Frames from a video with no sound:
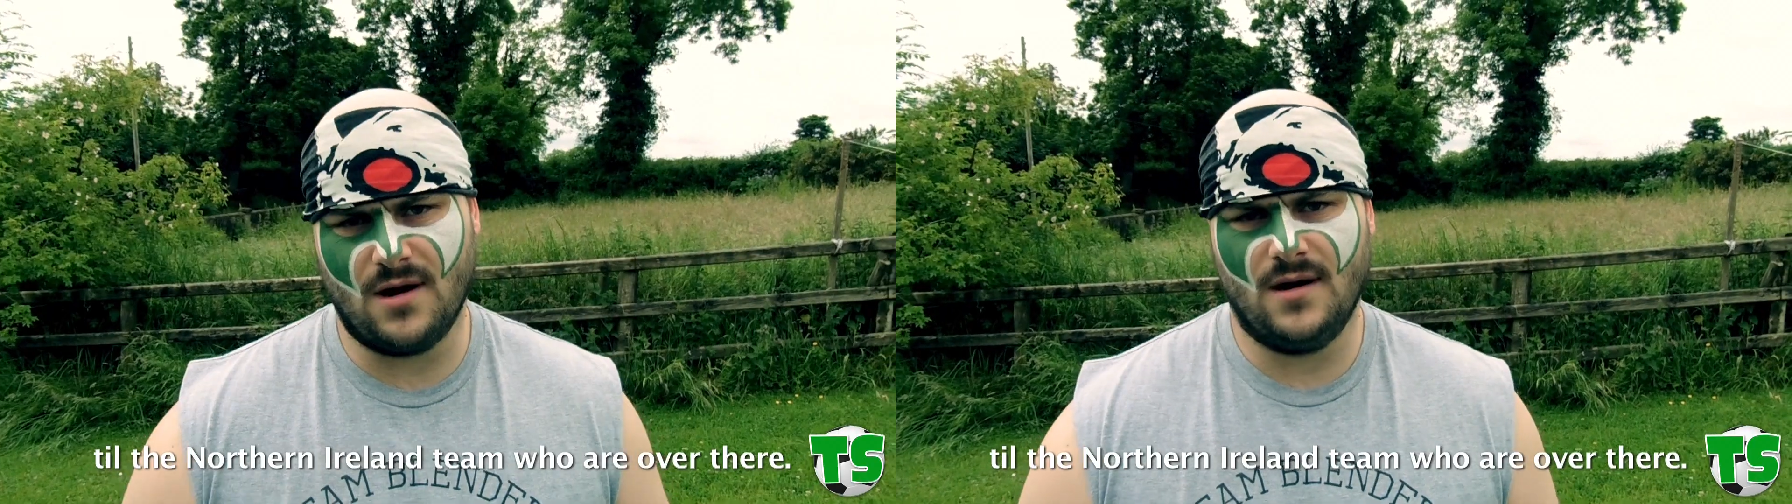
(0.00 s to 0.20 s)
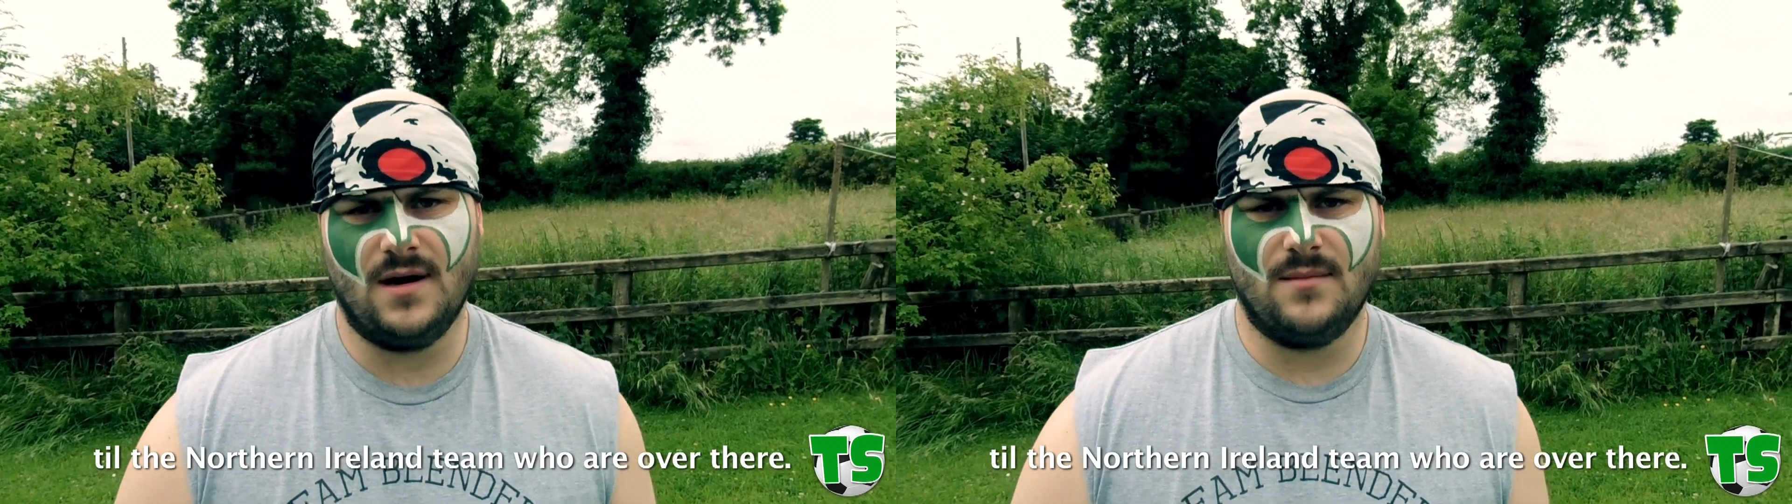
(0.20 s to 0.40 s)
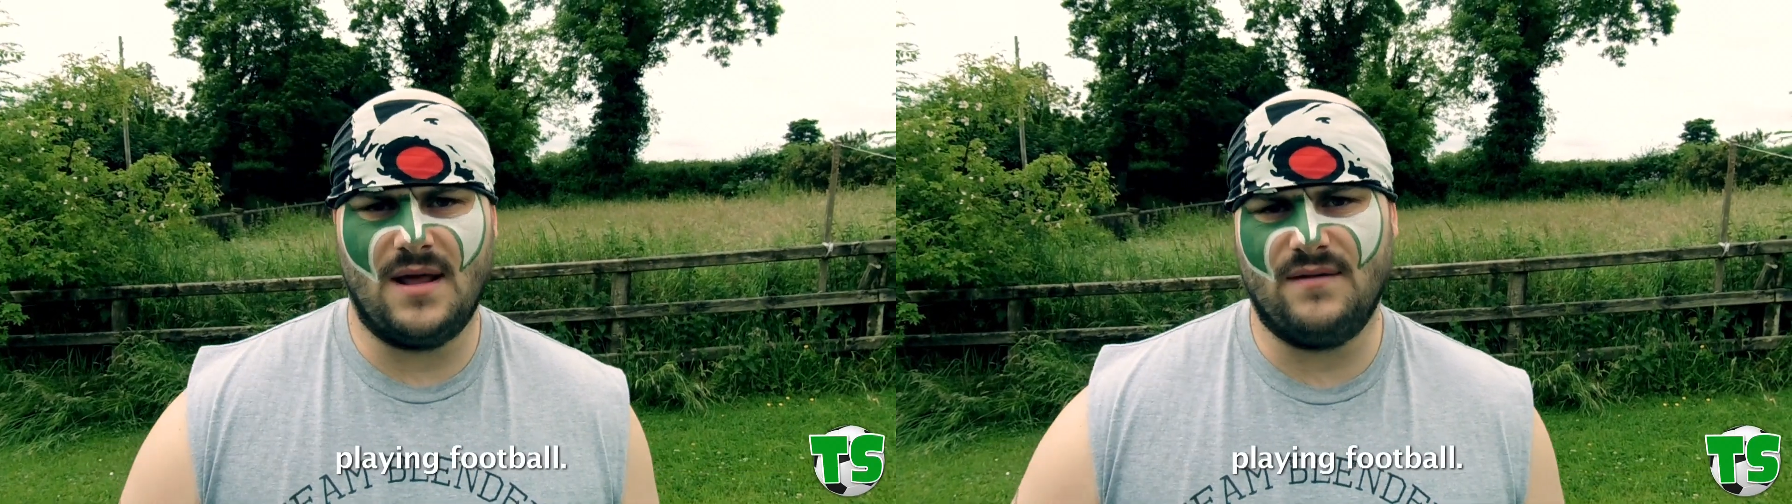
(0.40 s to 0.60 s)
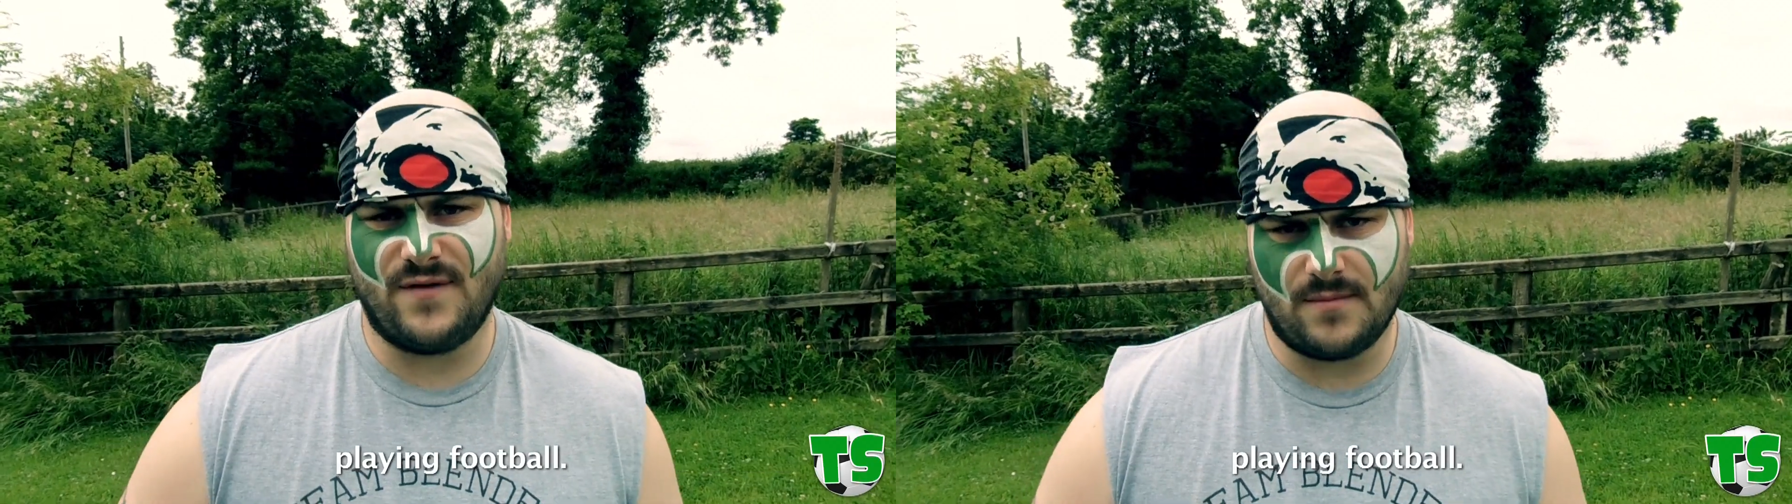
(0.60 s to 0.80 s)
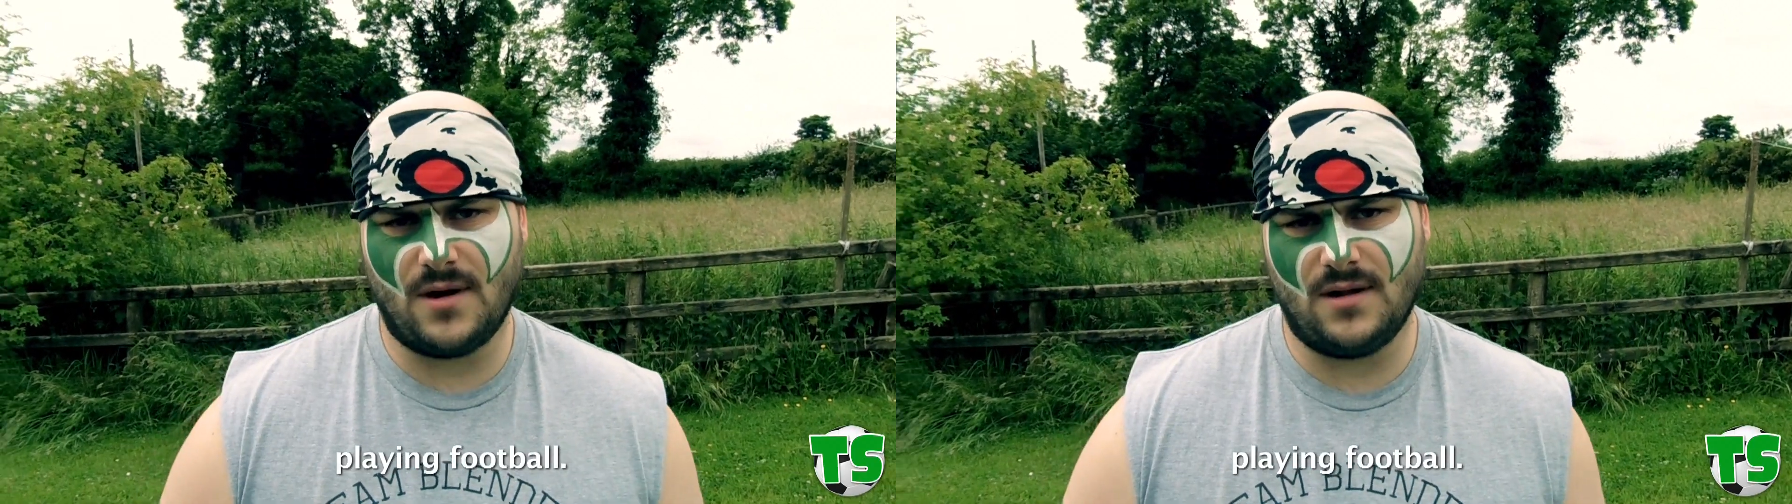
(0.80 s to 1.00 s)
there playing
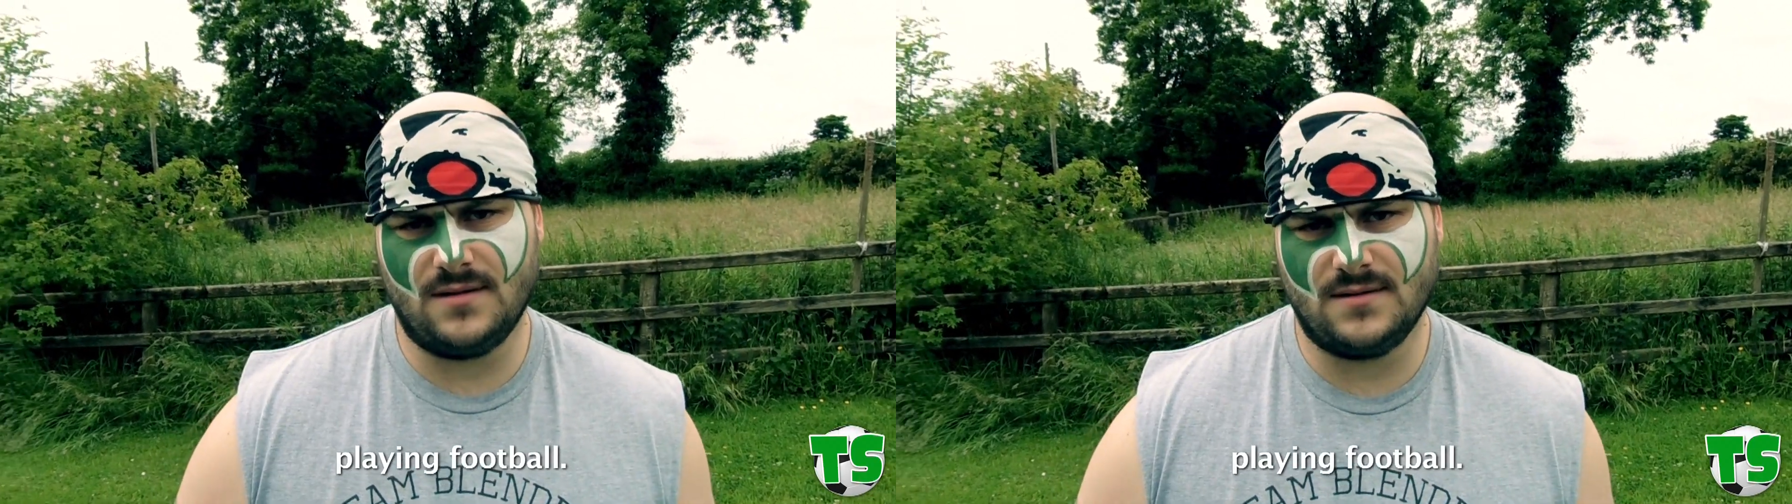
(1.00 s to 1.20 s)
football.